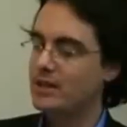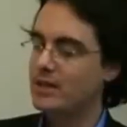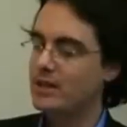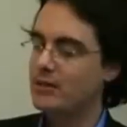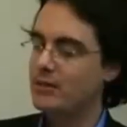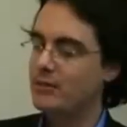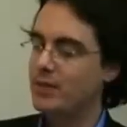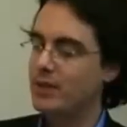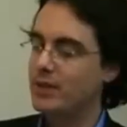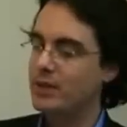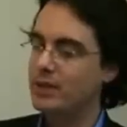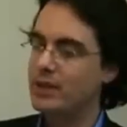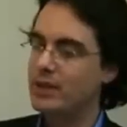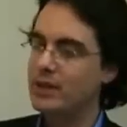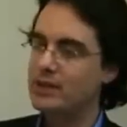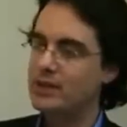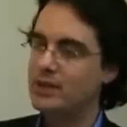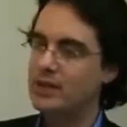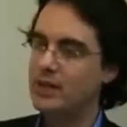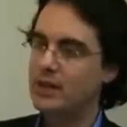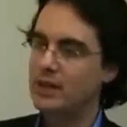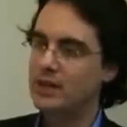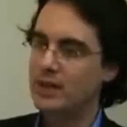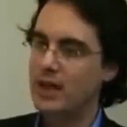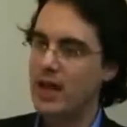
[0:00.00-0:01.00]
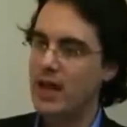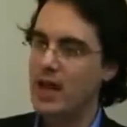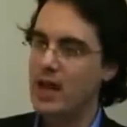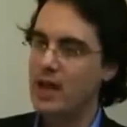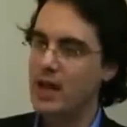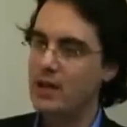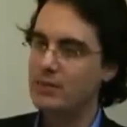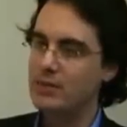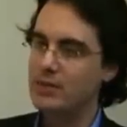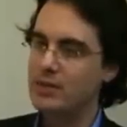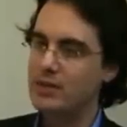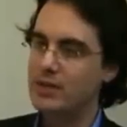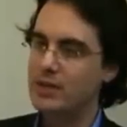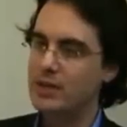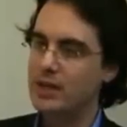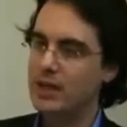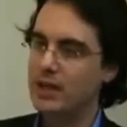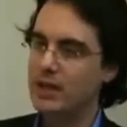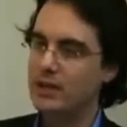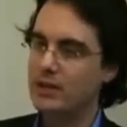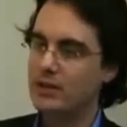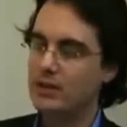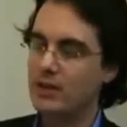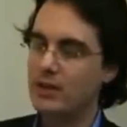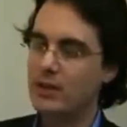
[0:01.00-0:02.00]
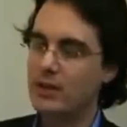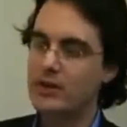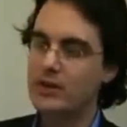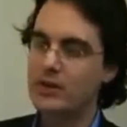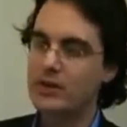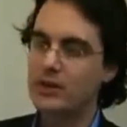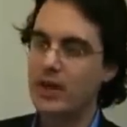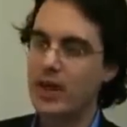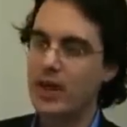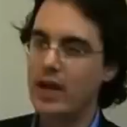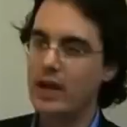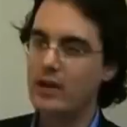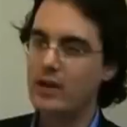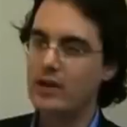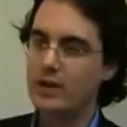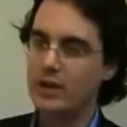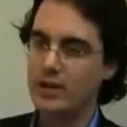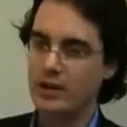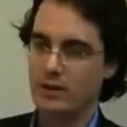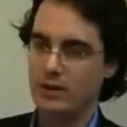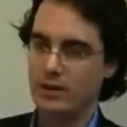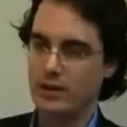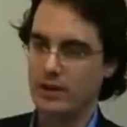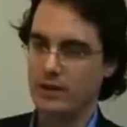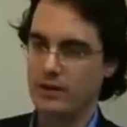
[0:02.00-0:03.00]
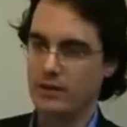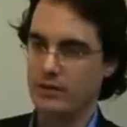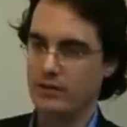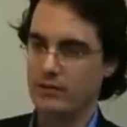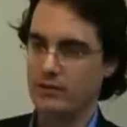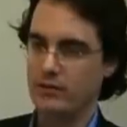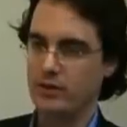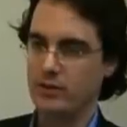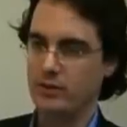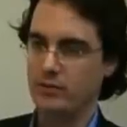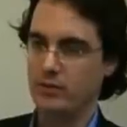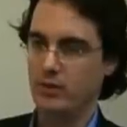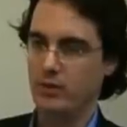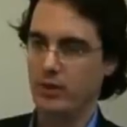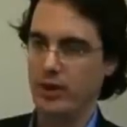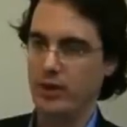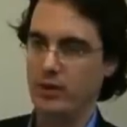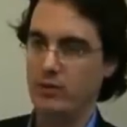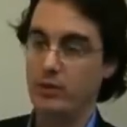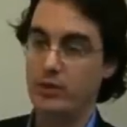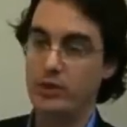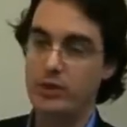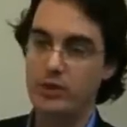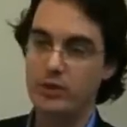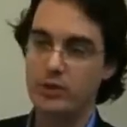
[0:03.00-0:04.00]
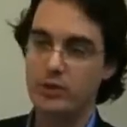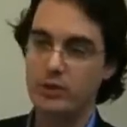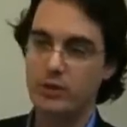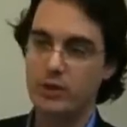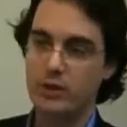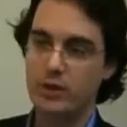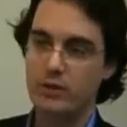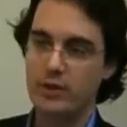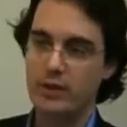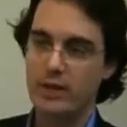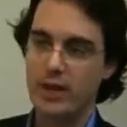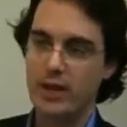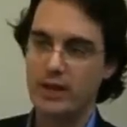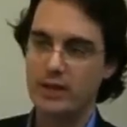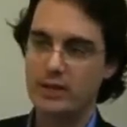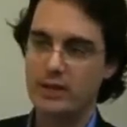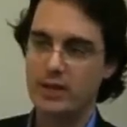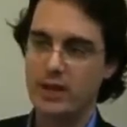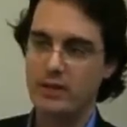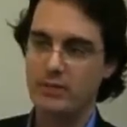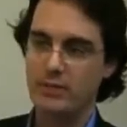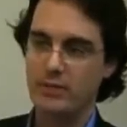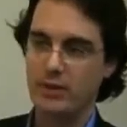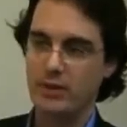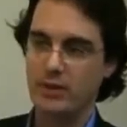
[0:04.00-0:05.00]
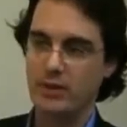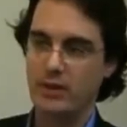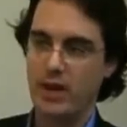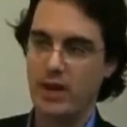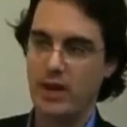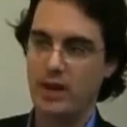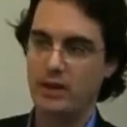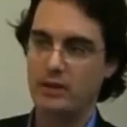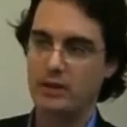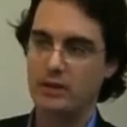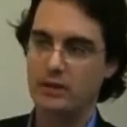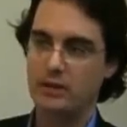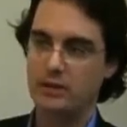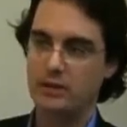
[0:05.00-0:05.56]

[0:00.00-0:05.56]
The, the buildings collapsed in a larger area than their footprint. Would you agree with that statement